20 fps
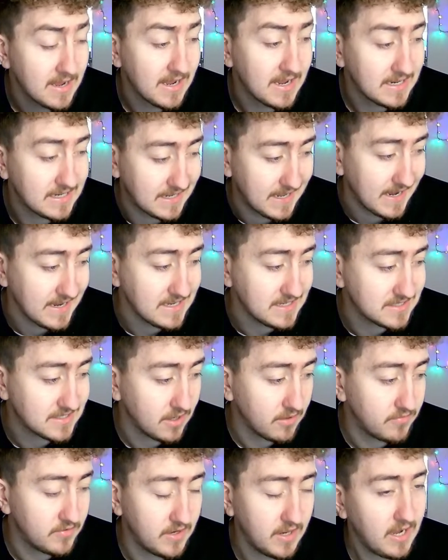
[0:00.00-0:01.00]
get
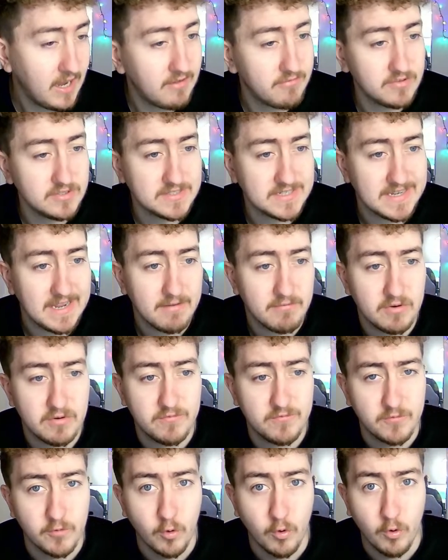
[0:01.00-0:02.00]
yourself an 11 together
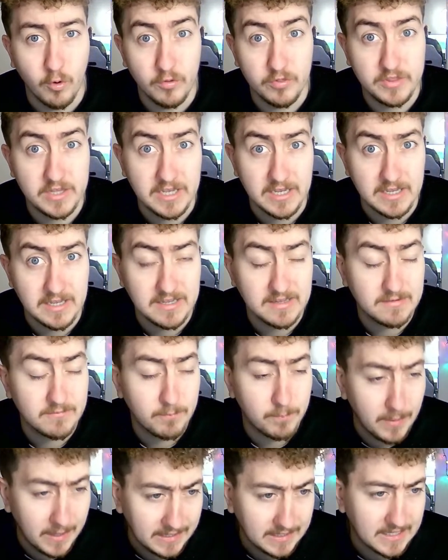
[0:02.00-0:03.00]
for the
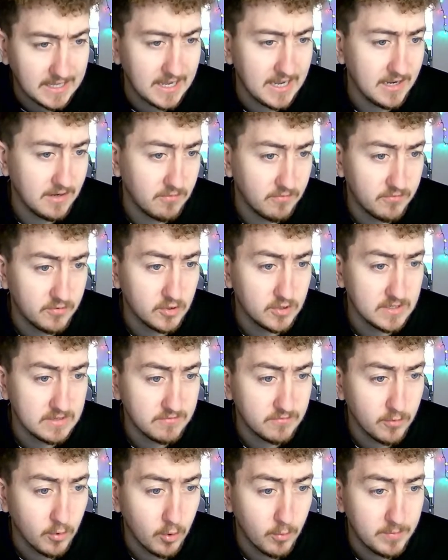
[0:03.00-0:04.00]
blank in
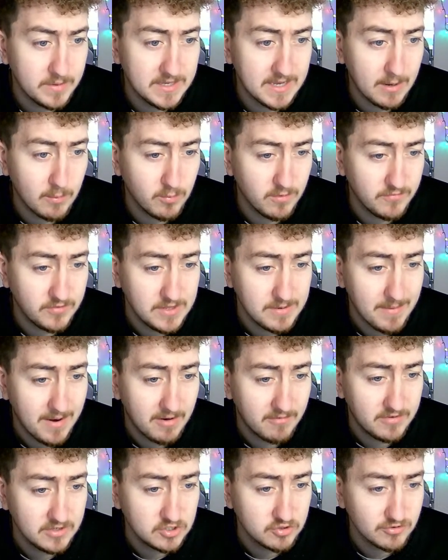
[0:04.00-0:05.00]
34. But yeah, with the amount
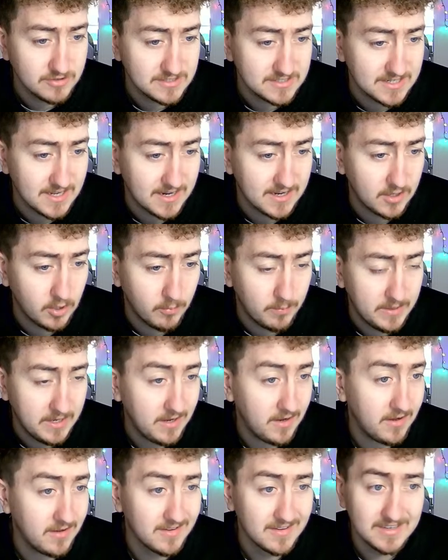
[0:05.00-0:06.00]
of injuries stacking up
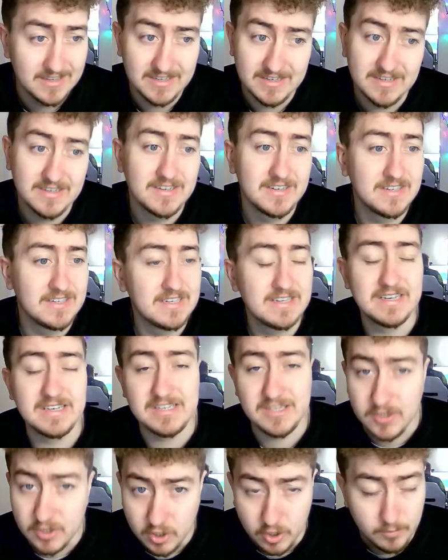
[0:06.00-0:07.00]
here,
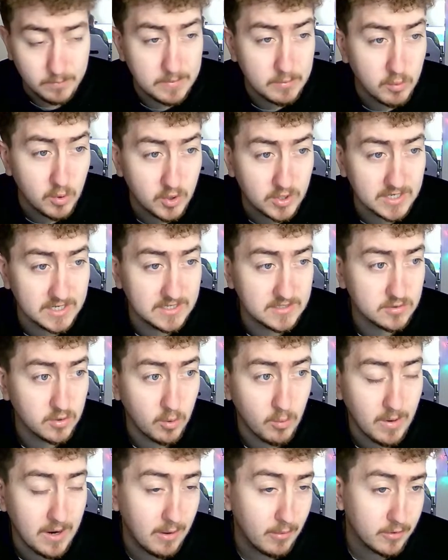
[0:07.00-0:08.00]
you could be walking into a
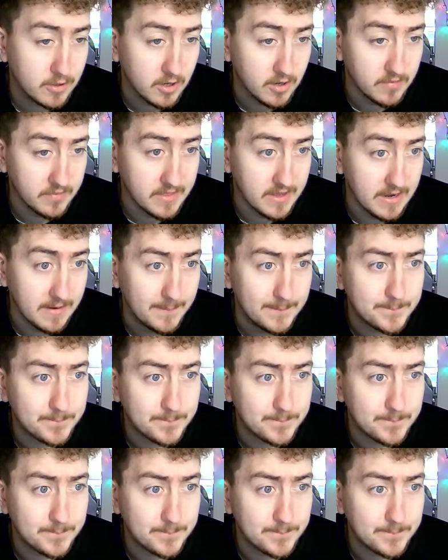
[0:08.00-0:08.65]
wildcard there.